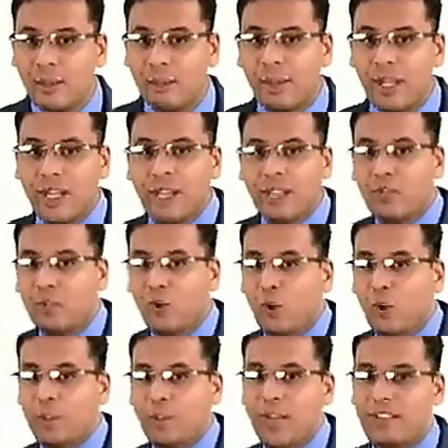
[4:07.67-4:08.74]
Please
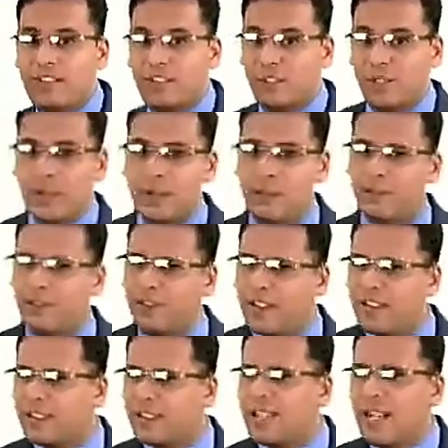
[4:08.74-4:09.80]
don't make such kind of
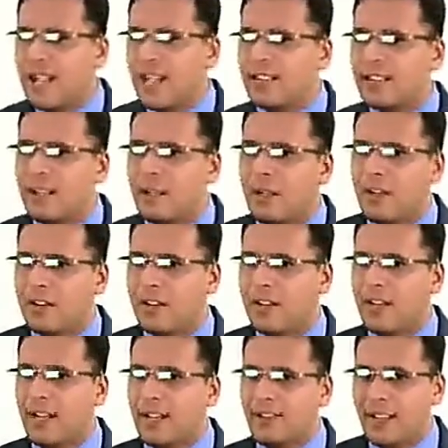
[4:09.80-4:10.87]
faces. It's
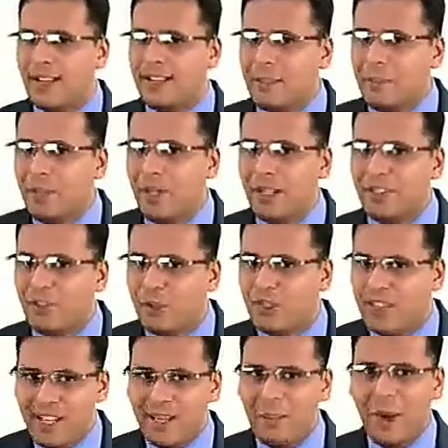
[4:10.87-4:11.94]
really very simple if you
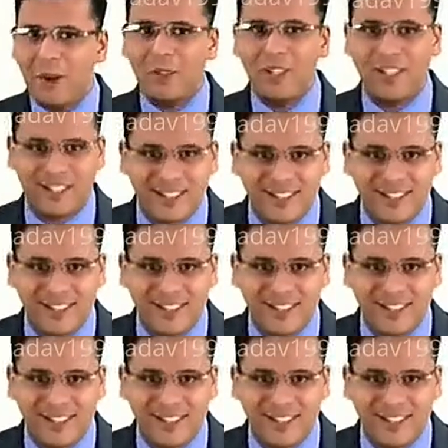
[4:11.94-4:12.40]
think about it.